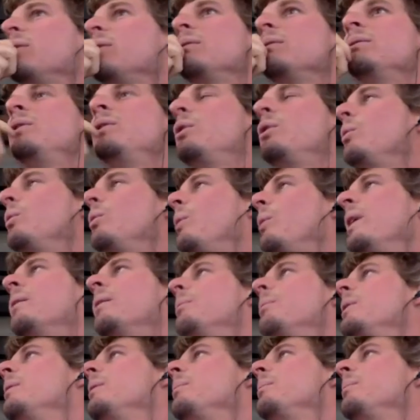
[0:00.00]
You can wake him
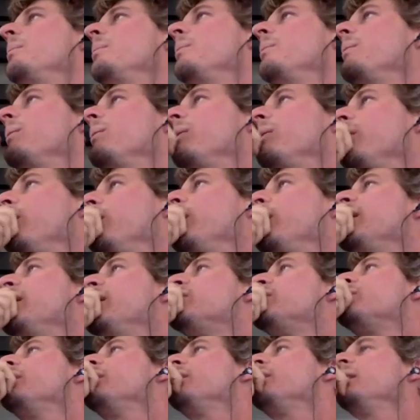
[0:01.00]
up.
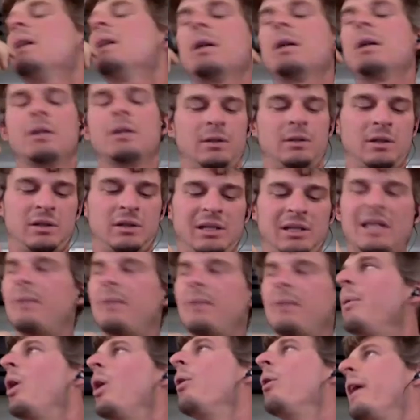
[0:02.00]
Just let him
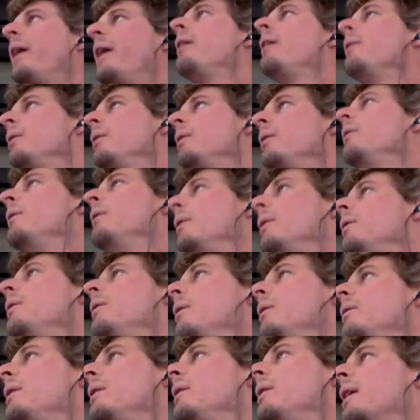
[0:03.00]
know that.
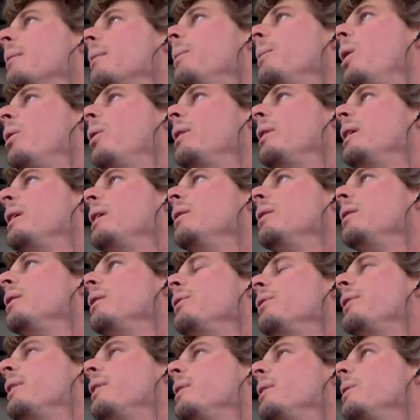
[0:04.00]
Let him know, and he'll
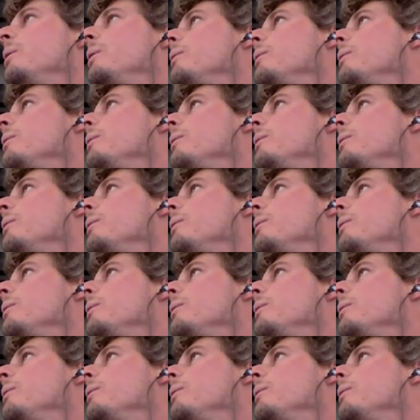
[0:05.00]
tell you if